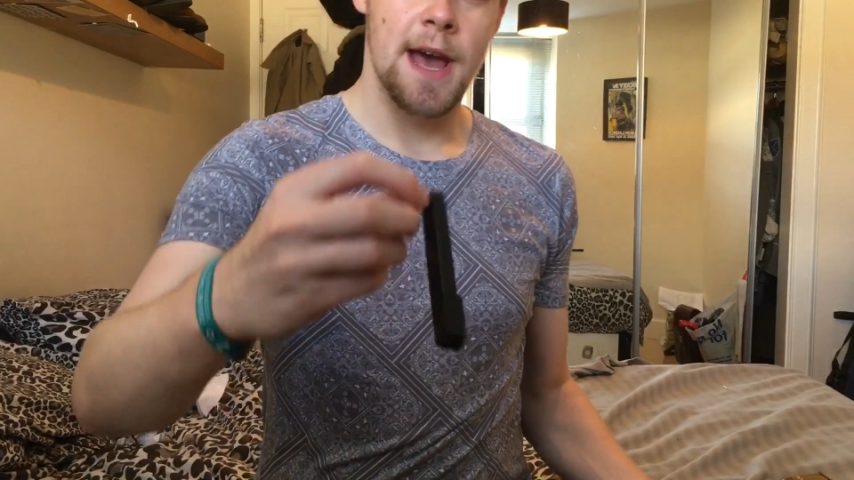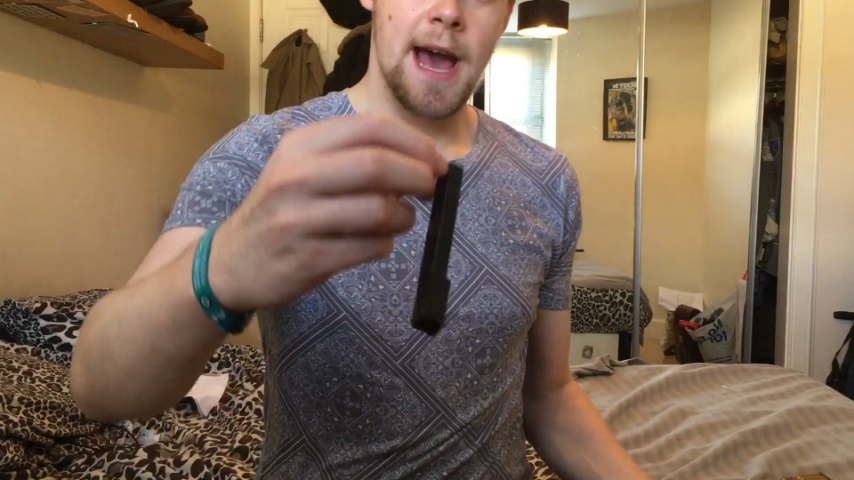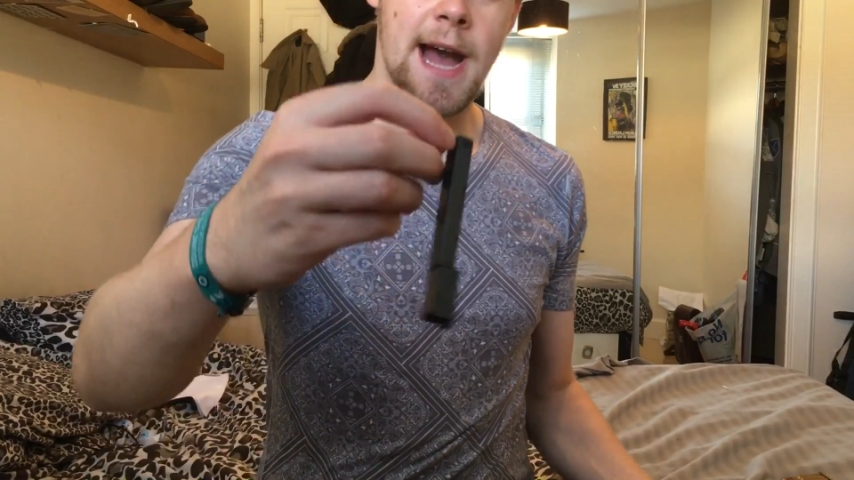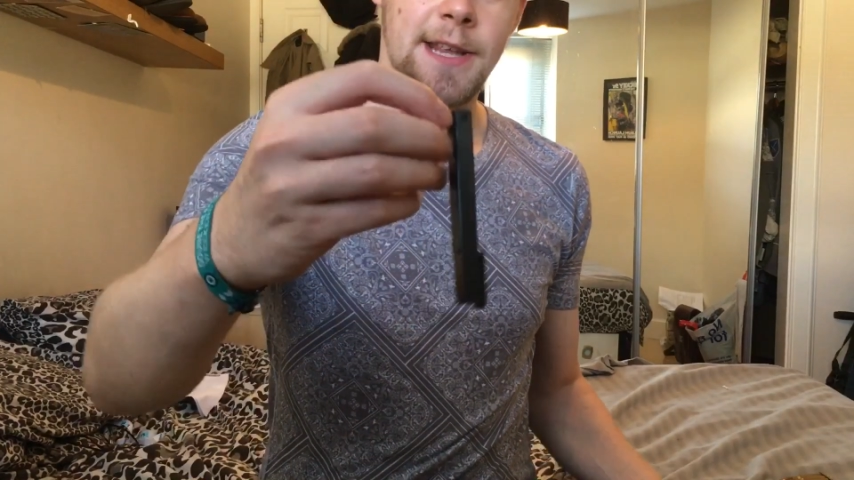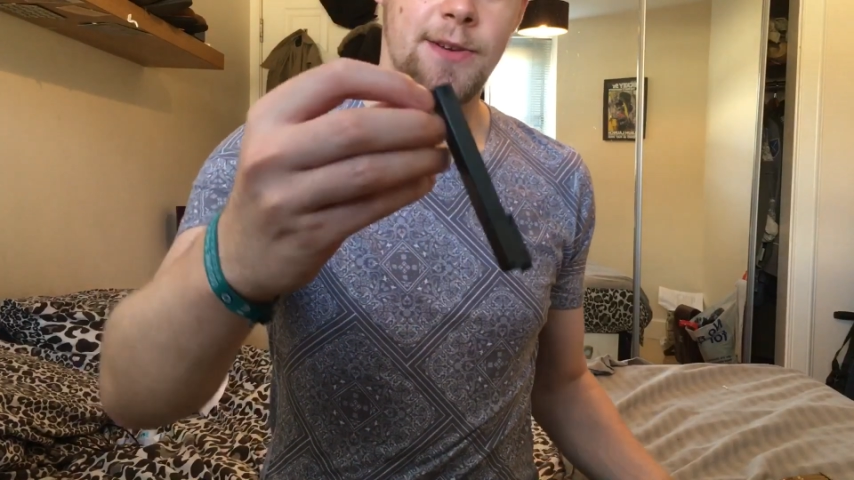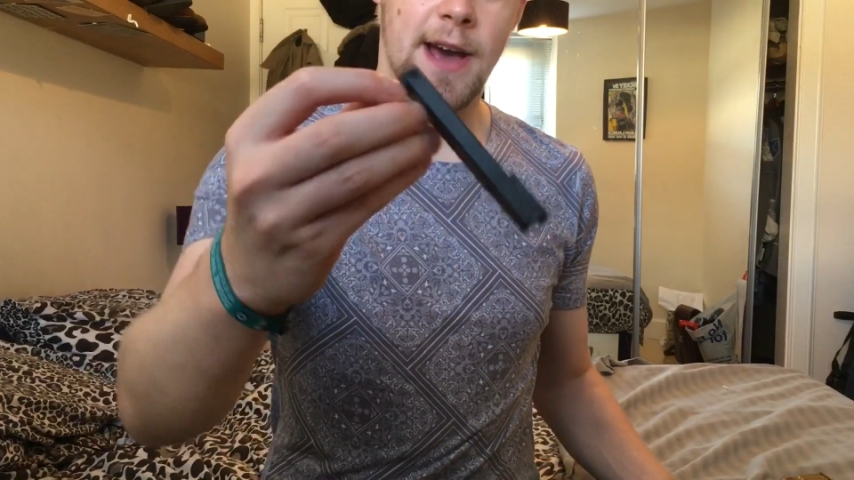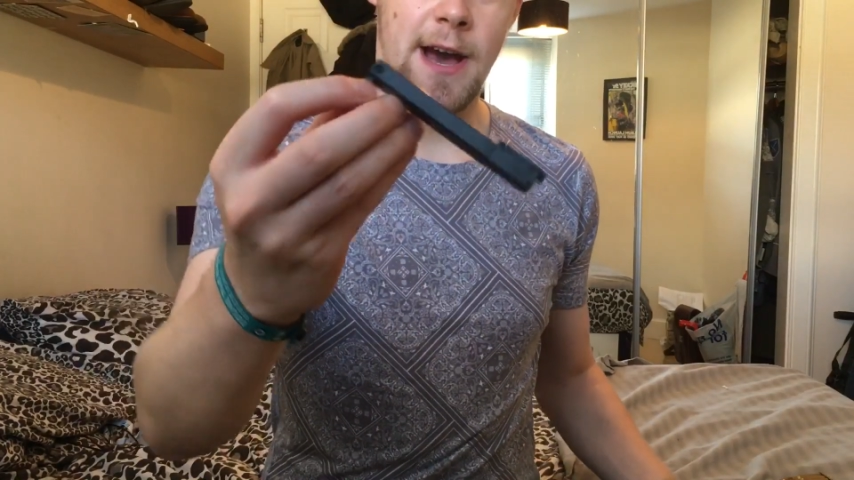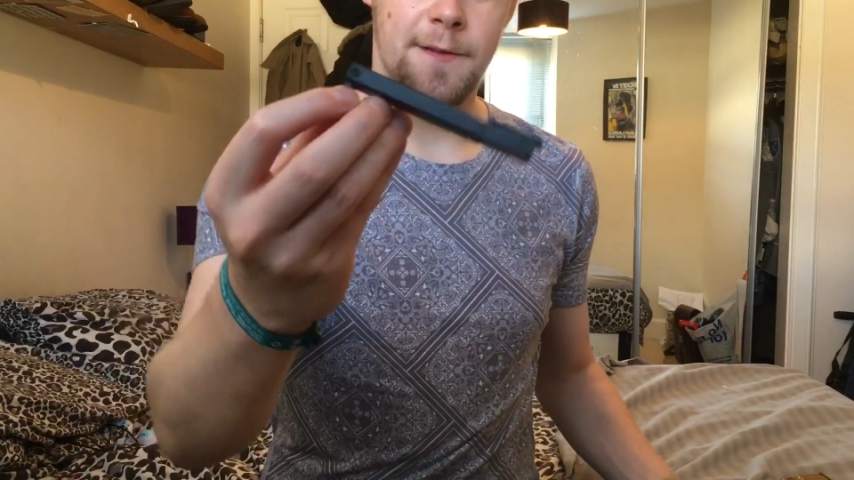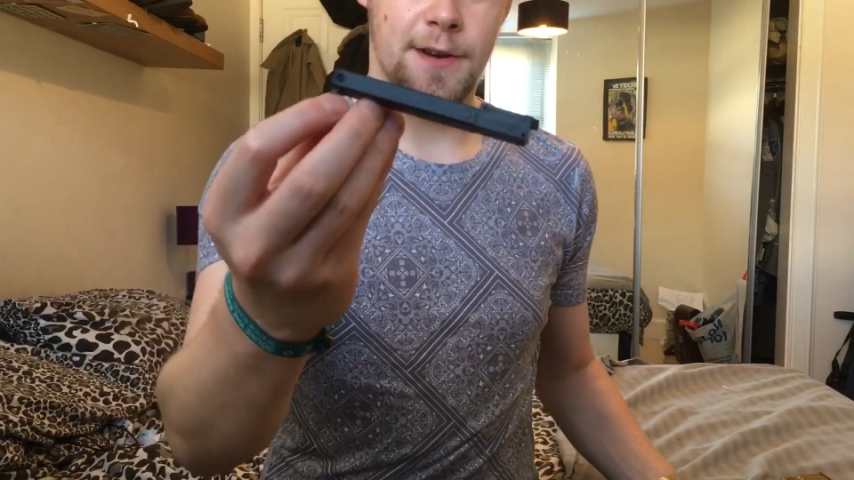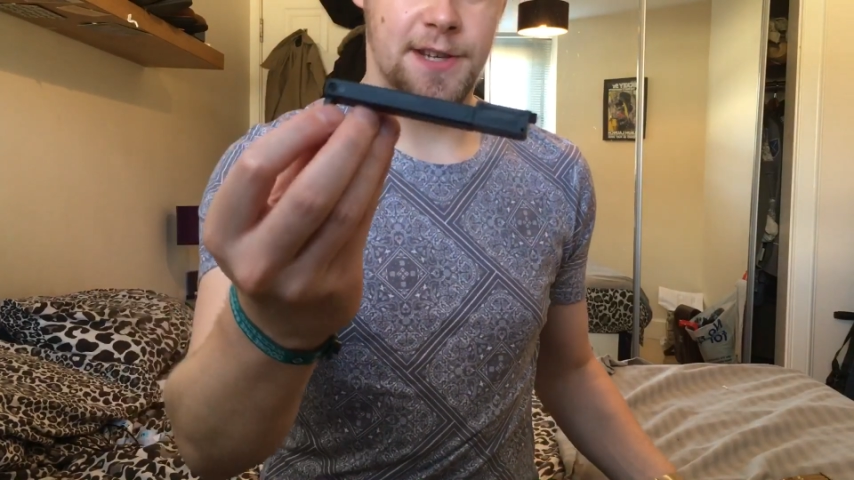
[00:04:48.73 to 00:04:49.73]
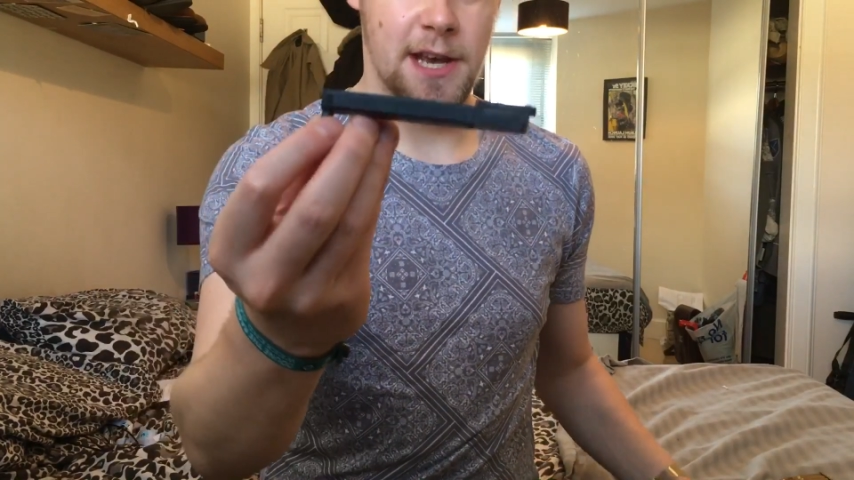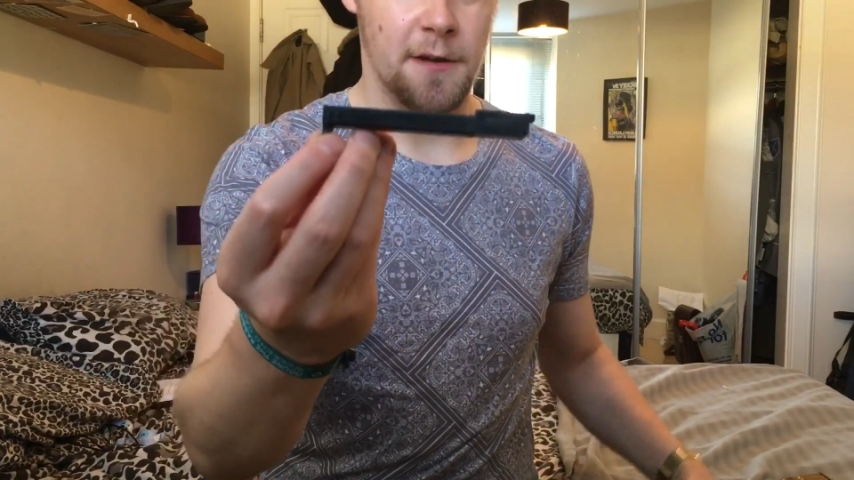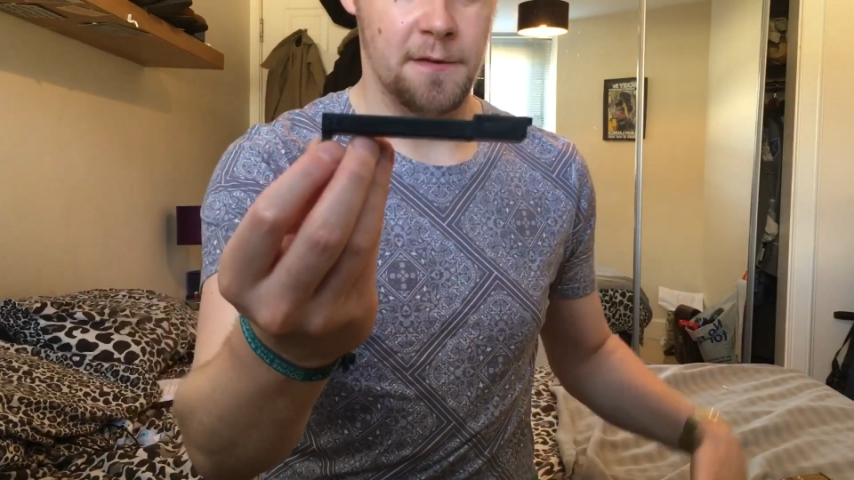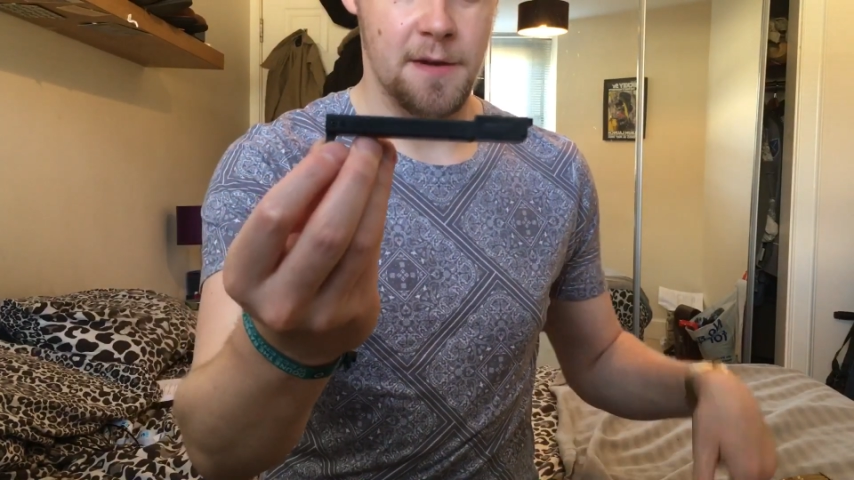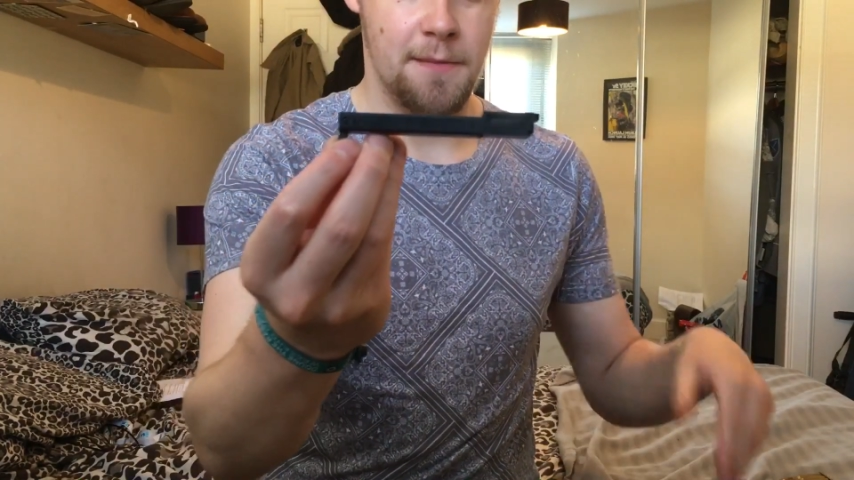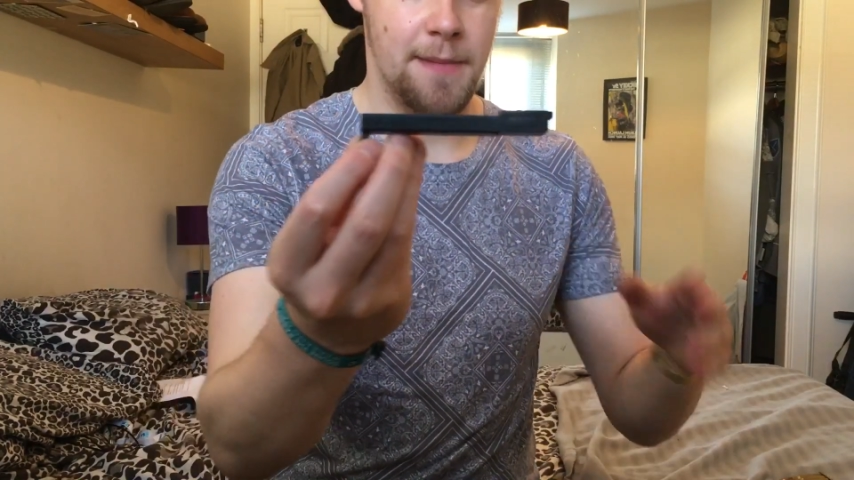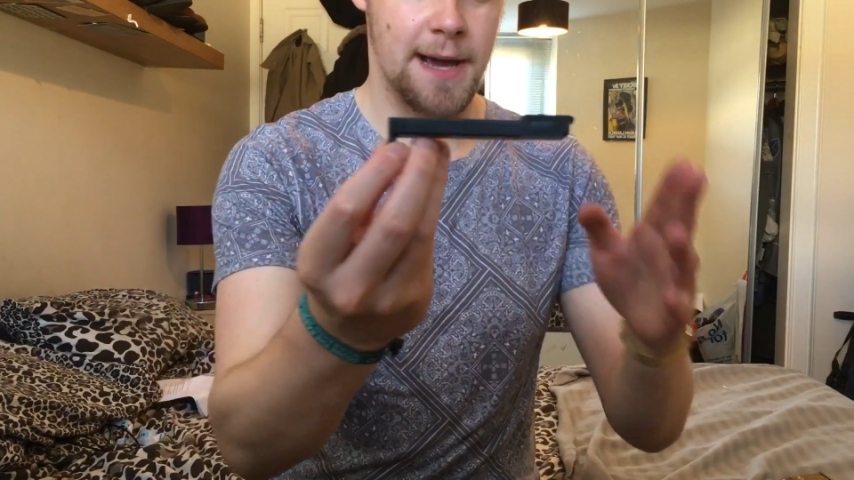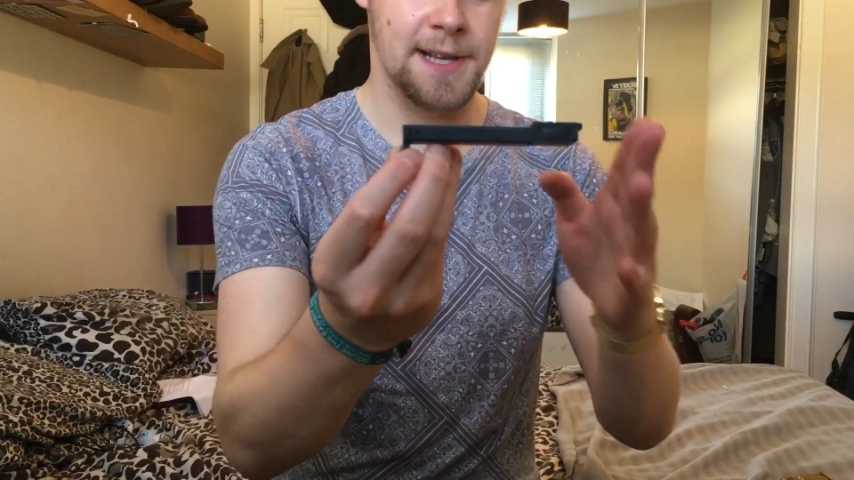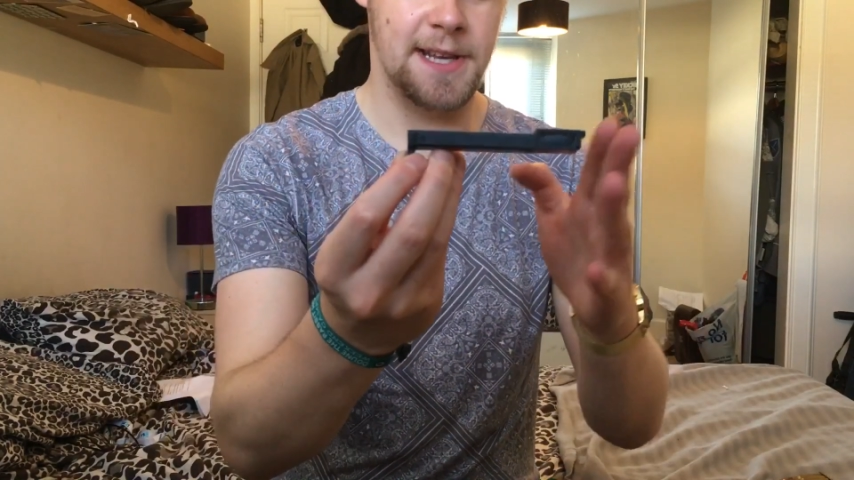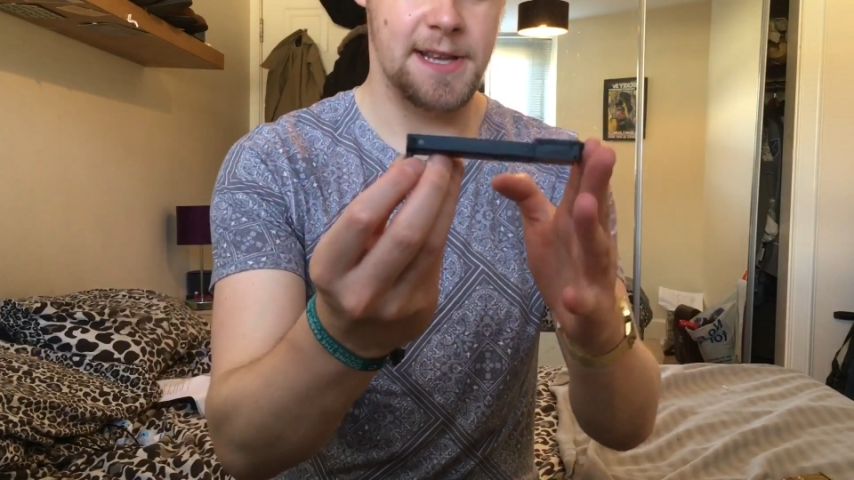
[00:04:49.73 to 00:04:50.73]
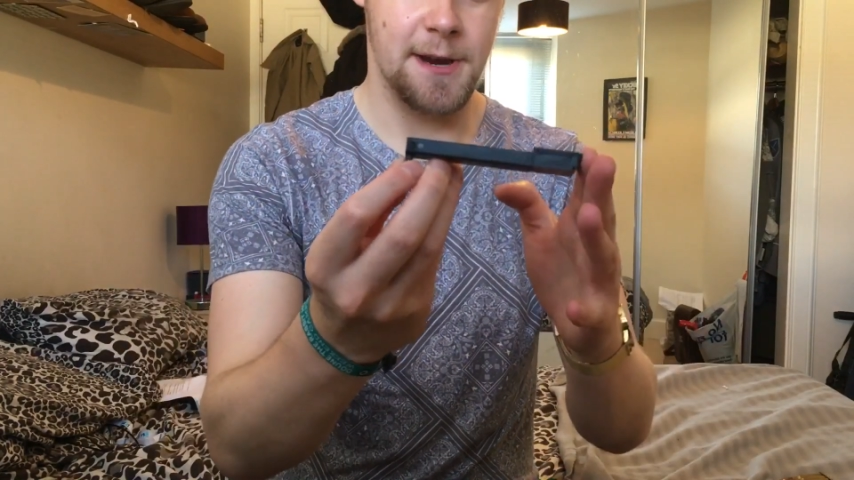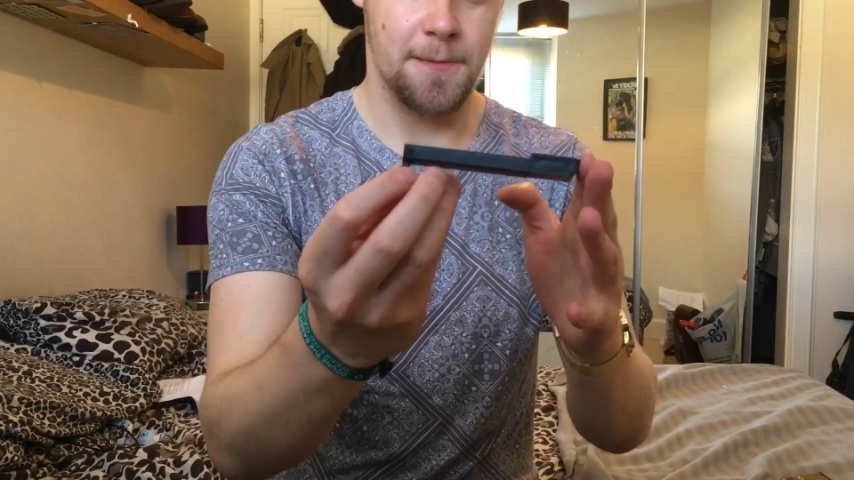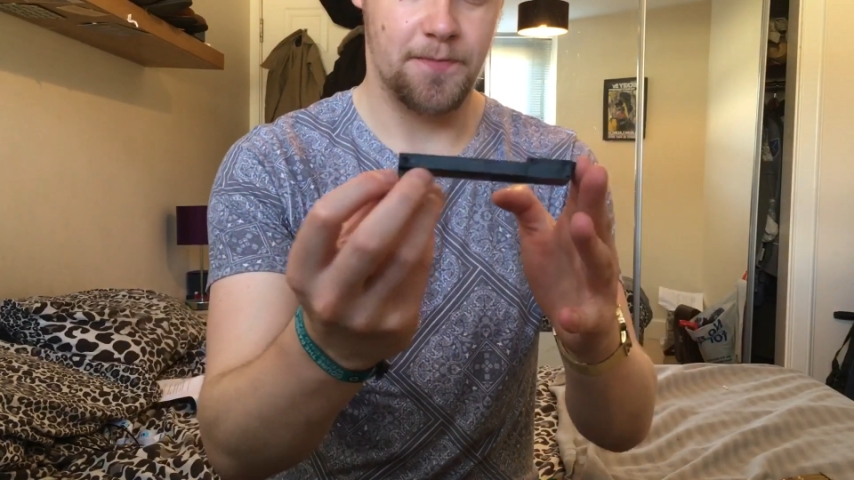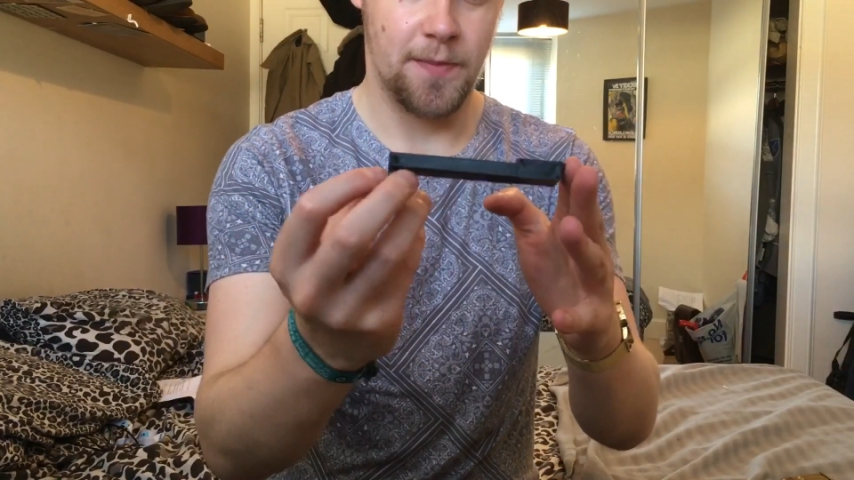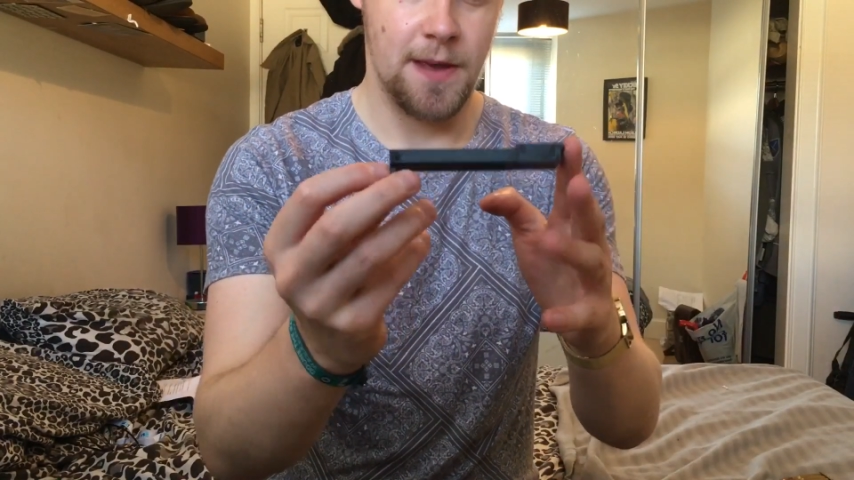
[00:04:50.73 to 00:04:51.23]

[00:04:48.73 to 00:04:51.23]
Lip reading: and you have yourself a magazine here.